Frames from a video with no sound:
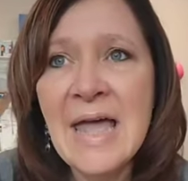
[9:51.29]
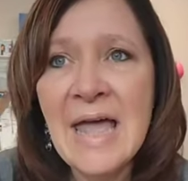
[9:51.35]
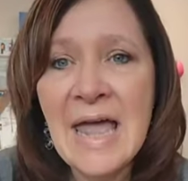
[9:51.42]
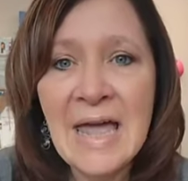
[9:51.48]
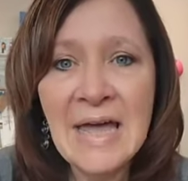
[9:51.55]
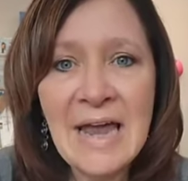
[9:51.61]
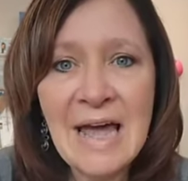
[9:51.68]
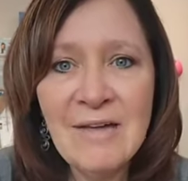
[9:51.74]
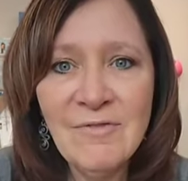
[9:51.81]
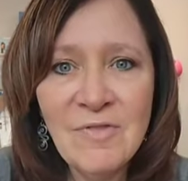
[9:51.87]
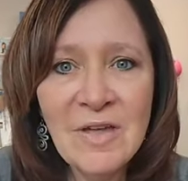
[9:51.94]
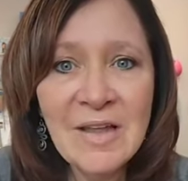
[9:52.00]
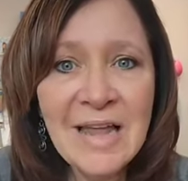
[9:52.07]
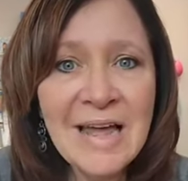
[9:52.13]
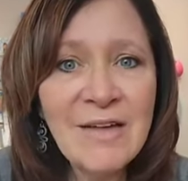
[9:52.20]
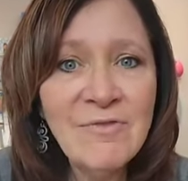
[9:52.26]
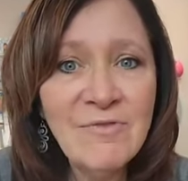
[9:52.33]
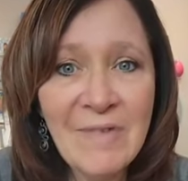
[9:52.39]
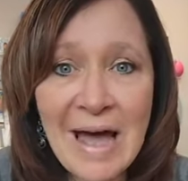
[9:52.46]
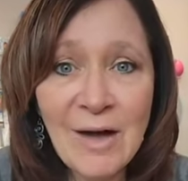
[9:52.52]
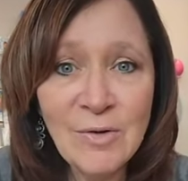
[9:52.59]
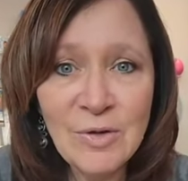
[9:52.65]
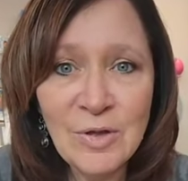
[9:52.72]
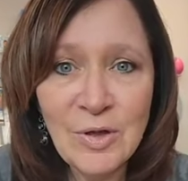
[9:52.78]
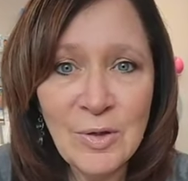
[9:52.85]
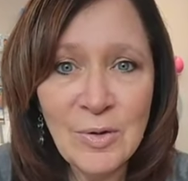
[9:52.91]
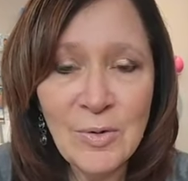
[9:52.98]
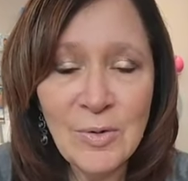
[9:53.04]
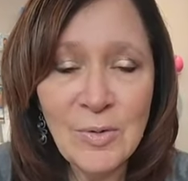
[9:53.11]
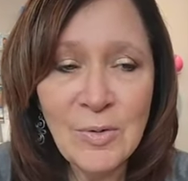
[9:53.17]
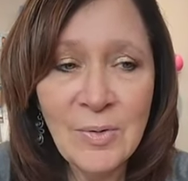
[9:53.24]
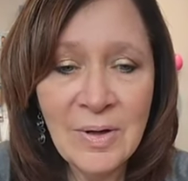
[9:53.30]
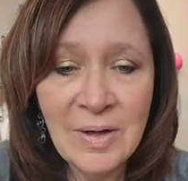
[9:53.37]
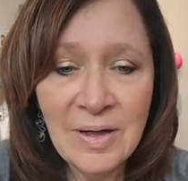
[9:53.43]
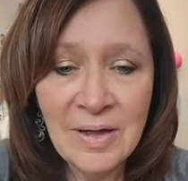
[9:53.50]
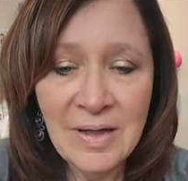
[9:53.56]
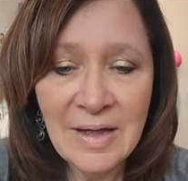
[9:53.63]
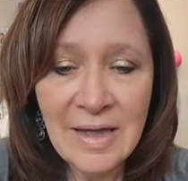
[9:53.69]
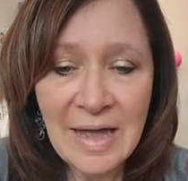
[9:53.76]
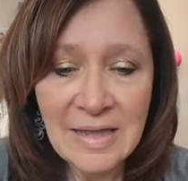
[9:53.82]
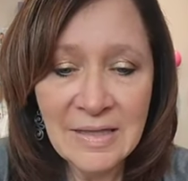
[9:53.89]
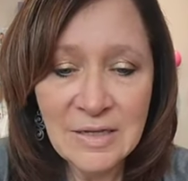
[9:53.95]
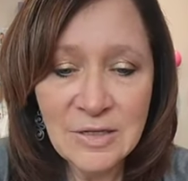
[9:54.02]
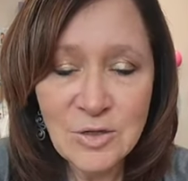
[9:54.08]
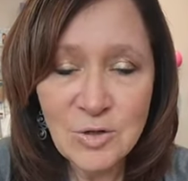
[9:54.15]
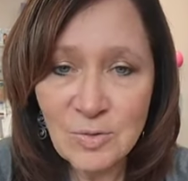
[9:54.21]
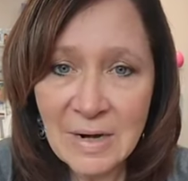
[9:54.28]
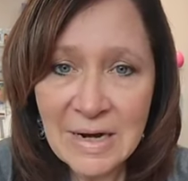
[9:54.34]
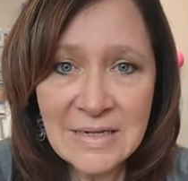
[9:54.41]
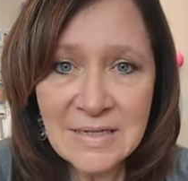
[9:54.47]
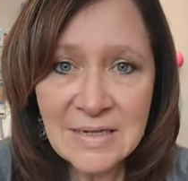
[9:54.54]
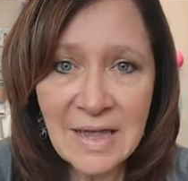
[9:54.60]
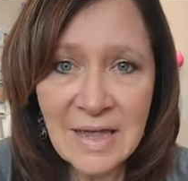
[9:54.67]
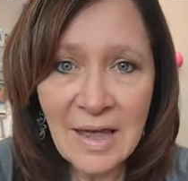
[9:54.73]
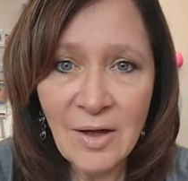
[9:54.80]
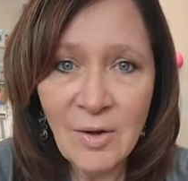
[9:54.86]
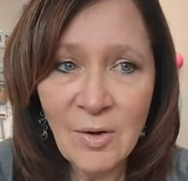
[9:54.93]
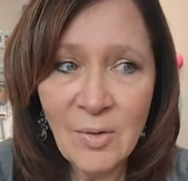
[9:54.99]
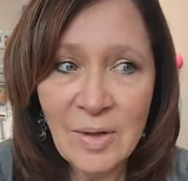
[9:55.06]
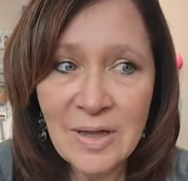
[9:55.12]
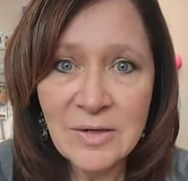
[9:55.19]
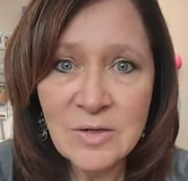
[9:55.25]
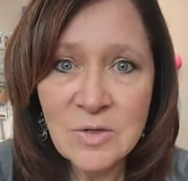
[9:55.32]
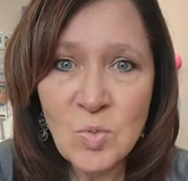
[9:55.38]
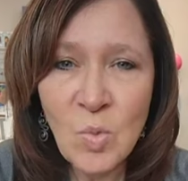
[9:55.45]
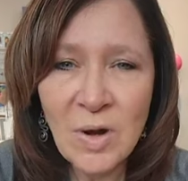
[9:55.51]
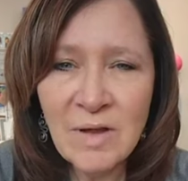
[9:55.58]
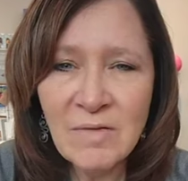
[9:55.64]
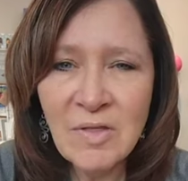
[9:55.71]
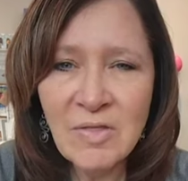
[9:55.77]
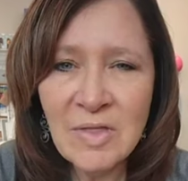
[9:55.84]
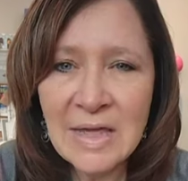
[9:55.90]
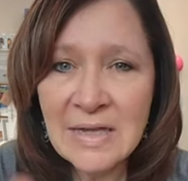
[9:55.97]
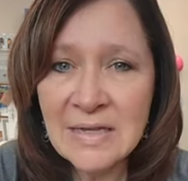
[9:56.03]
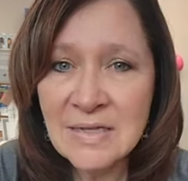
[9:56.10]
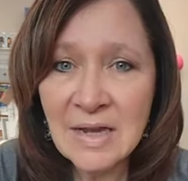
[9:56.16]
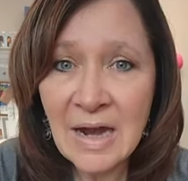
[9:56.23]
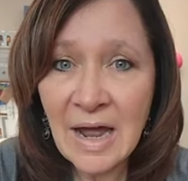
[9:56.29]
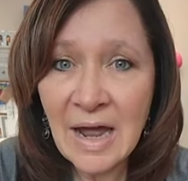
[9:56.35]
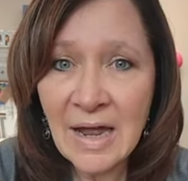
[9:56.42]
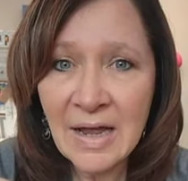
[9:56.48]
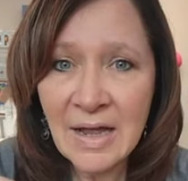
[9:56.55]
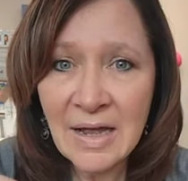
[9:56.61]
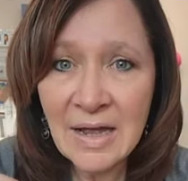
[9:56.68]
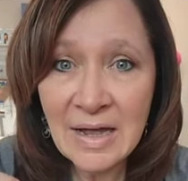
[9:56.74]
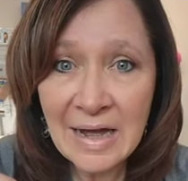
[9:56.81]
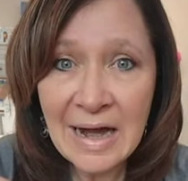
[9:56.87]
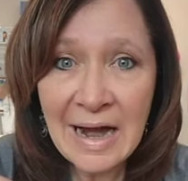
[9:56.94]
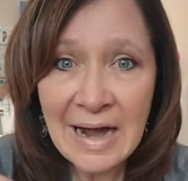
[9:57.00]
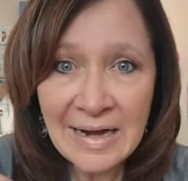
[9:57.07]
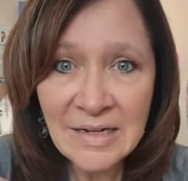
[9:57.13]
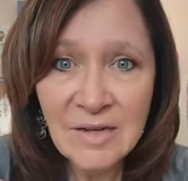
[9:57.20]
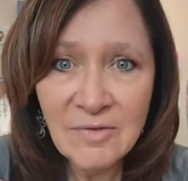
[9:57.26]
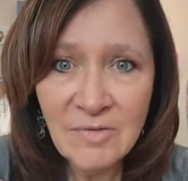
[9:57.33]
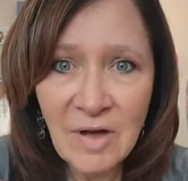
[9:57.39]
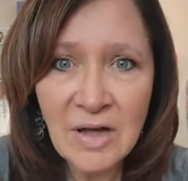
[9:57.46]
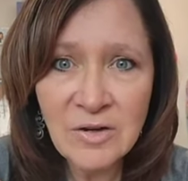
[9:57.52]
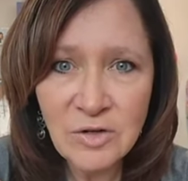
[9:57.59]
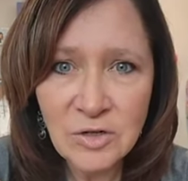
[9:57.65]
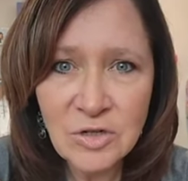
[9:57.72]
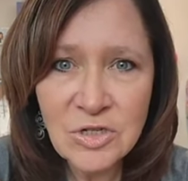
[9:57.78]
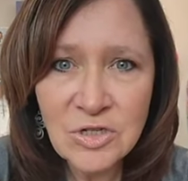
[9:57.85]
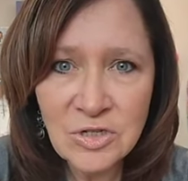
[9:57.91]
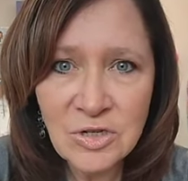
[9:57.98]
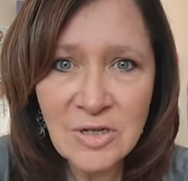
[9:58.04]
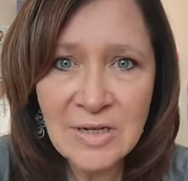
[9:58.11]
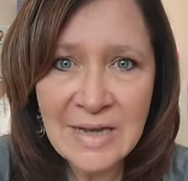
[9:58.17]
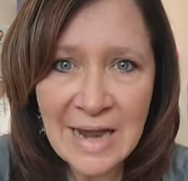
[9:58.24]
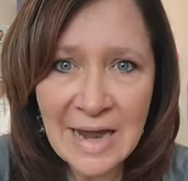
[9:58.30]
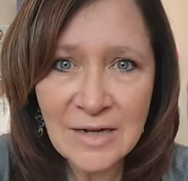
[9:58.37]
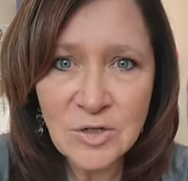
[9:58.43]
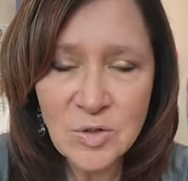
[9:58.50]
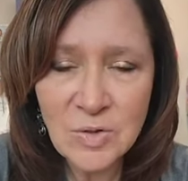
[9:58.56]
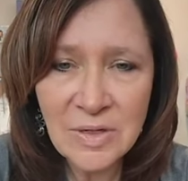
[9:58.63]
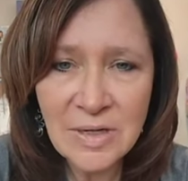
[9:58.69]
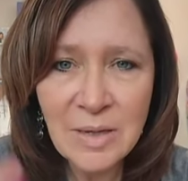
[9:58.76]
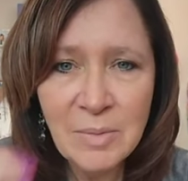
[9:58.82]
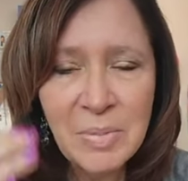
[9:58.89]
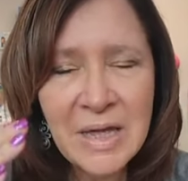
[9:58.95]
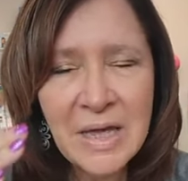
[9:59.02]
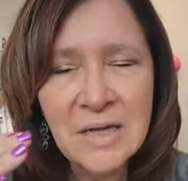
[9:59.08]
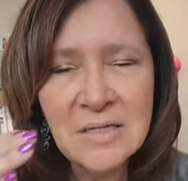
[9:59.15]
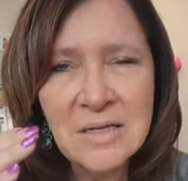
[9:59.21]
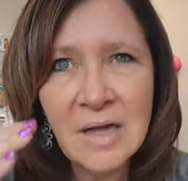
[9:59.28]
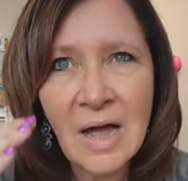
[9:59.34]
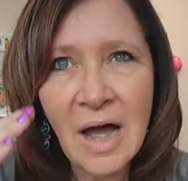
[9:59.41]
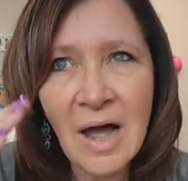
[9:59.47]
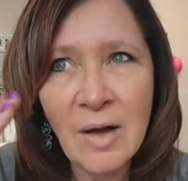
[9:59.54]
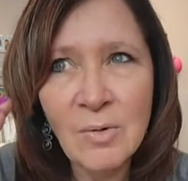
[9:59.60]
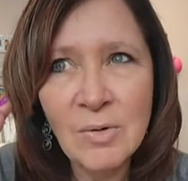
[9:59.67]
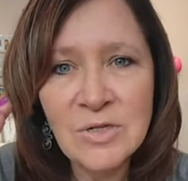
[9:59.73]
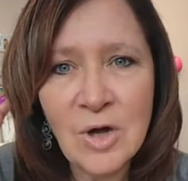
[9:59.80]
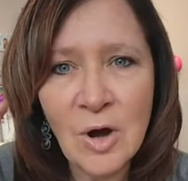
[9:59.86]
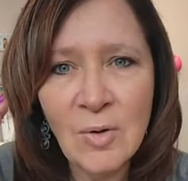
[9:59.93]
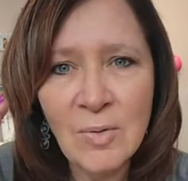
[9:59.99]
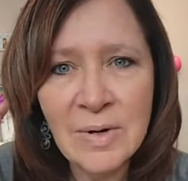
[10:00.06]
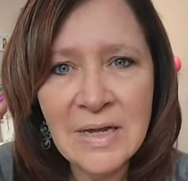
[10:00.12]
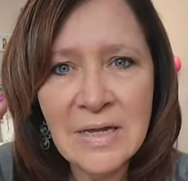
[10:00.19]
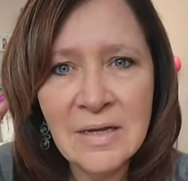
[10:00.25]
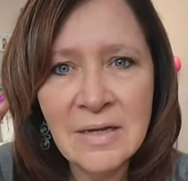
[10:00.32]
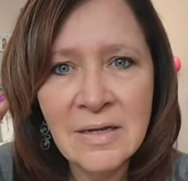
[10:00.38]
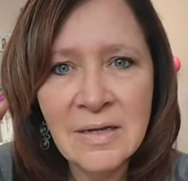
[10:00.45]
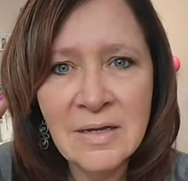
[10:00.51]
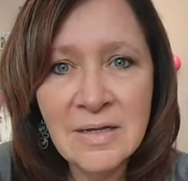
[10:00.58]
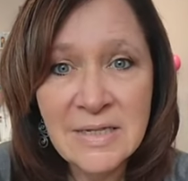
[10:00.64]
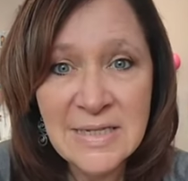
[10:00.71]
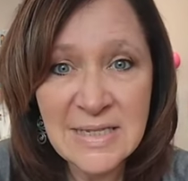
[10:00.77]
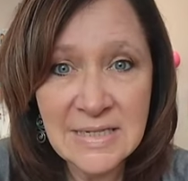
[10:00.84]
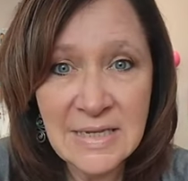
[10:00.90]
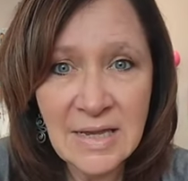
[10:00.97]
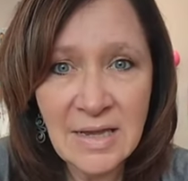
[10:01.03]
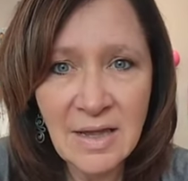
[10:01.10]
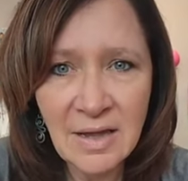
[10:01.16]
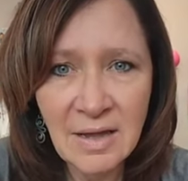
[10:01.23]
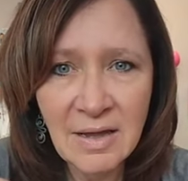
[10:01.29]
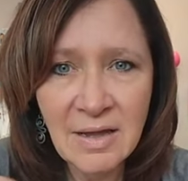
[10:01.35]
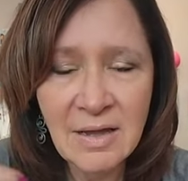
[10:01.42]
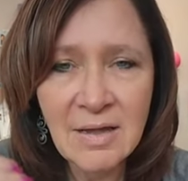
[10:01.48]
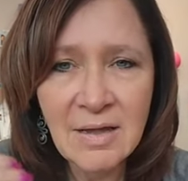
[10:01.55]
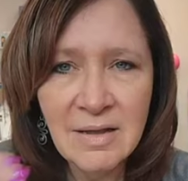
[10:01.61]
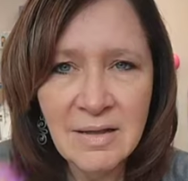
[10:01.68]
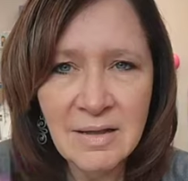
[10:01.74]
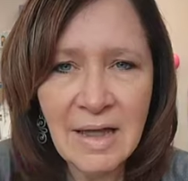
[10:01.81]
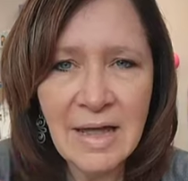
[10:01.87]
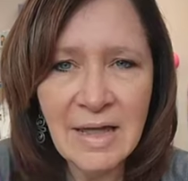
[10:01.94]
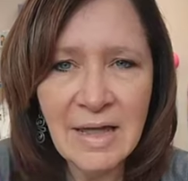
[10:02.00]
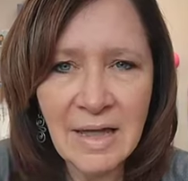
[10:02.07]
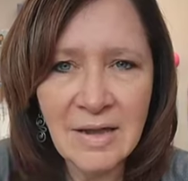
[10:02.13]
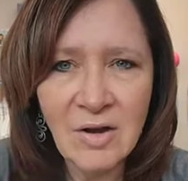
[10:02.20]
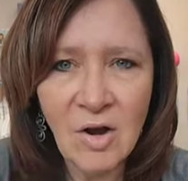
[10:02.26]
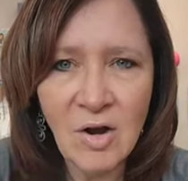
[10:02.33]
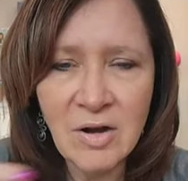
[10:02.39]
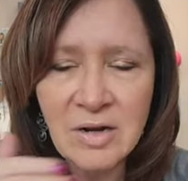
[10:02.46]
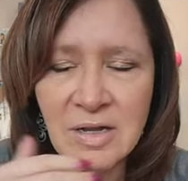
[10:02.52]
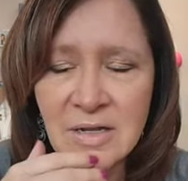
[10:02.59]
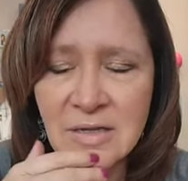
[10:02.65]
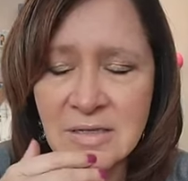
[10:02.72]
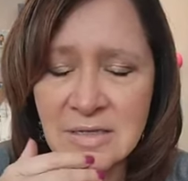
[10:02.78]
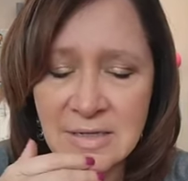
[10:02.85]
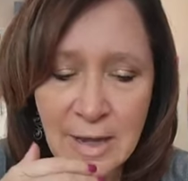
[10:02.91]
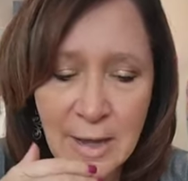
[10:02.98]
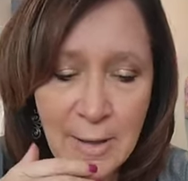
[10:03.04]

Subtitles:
And I feel like value and this grayscale is one of the things that I kind of understood naturally because I was already seeing like an artist.